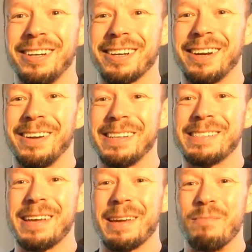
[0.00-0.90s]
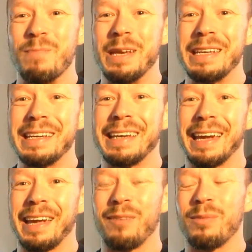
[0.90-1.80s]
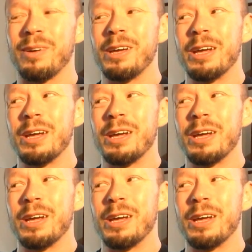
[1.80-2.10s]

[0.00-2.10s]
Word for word: You're going to take a mini game